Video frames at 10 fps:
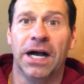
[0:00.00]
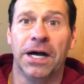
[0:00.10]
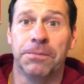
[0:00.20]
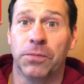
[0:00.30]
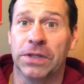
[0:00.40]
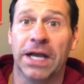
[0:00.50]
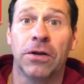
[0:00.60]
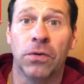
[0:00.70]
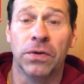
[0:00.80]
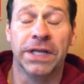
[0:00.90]
put that
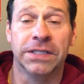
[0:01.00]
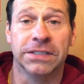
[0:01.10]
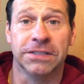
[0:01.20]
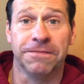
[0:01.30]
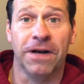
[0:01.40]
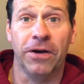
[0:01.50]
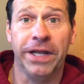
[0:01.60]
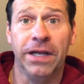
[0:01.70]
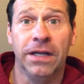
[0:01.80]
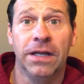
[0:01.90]
code into
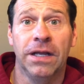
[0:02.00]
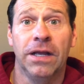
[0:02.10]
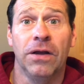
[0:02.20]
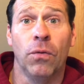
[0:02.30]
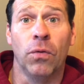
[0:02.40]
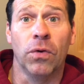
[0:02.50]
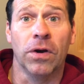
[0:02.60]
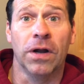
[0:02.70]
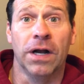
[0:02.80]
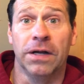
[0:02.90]
Safari,
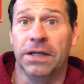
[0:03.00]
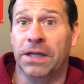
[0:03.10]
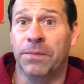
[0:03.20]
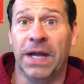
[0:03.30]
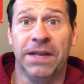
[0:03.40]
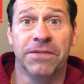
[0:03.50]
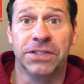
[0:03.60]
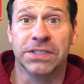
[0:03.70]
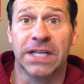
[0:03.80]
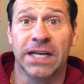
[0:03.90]
or it might even
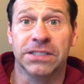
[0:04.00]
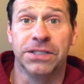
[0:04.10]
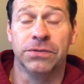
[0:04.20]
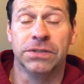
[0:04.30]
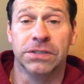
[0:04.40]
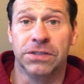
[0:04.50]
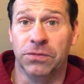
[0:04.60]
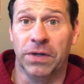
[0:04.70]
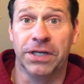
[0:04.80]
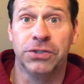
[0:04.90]
just ask you do you
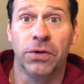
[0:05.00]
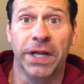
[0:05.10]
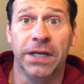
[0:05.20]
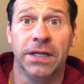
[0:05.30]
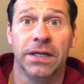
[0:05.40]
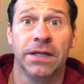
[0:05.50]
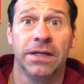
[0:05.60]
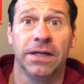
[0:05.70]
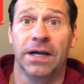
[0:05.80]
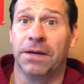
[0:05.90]
want to join.
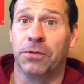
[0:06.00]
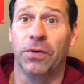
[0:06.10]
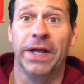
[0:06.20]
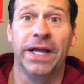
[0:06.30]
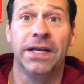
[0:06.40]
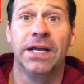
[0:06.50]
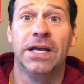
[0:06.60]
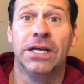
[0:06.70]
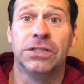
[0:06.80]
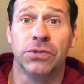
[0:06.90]
Go ahead,
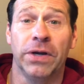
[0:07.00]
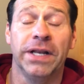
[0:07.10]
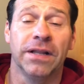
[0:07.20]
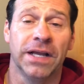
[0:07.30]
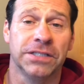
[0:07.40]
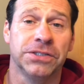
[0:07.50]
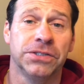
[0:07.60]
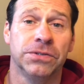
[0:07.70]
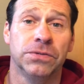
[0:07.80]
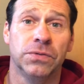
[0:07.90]
join. It'll ask
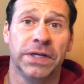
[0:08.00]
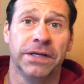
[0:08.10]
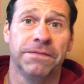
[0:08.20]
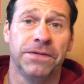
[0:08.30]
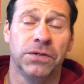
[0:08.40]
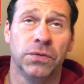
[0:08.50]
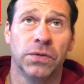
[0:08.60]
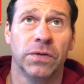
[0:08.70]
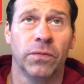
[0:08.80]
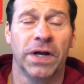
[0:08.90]
you if
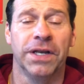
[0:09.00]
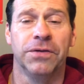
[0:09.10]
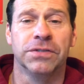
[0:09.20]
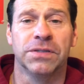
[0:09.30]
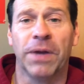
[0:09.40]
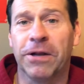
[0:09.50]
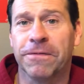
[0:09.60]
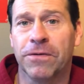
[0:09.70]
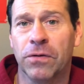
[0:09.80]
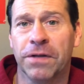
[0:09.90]
you want to use the
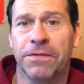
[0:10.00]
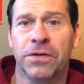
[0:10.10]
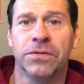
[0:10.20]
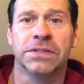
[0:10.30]
microphone. If you use the